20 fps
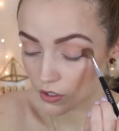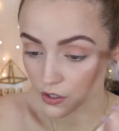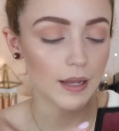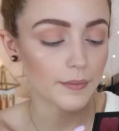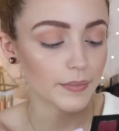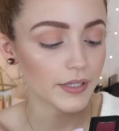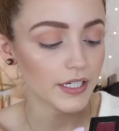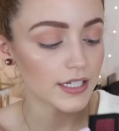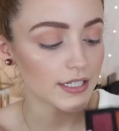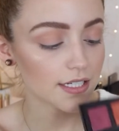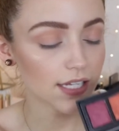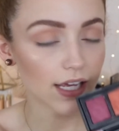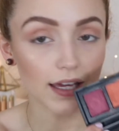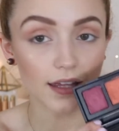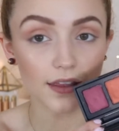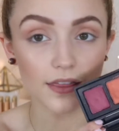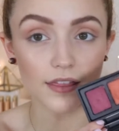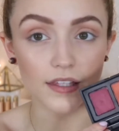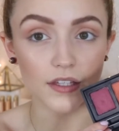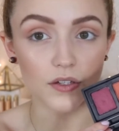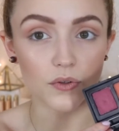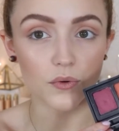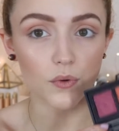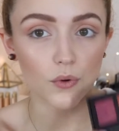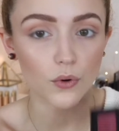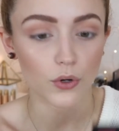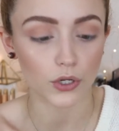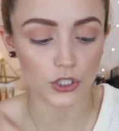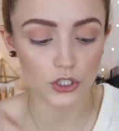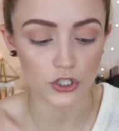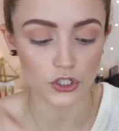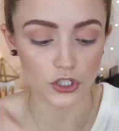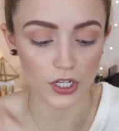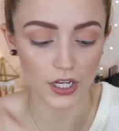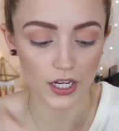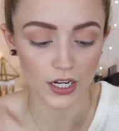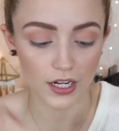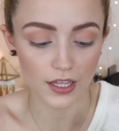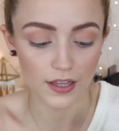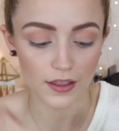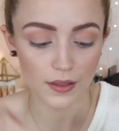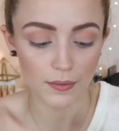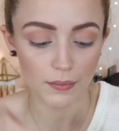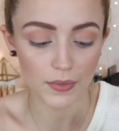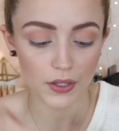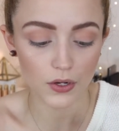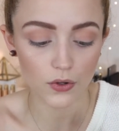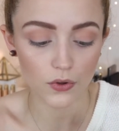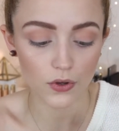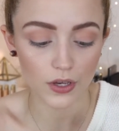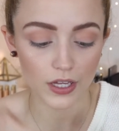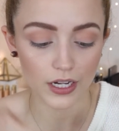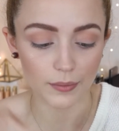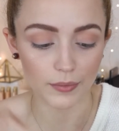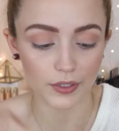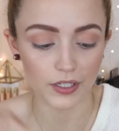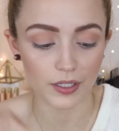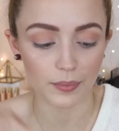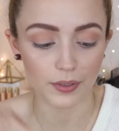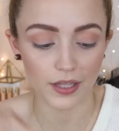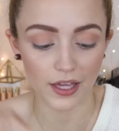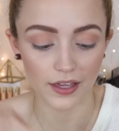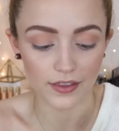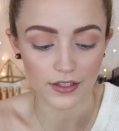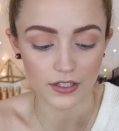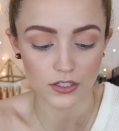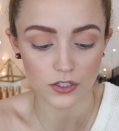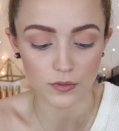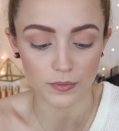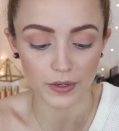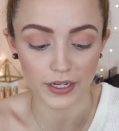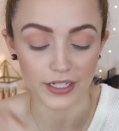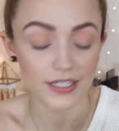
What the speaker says: I'm gonna take the orange shade in the middle and I'm gonna apply this to my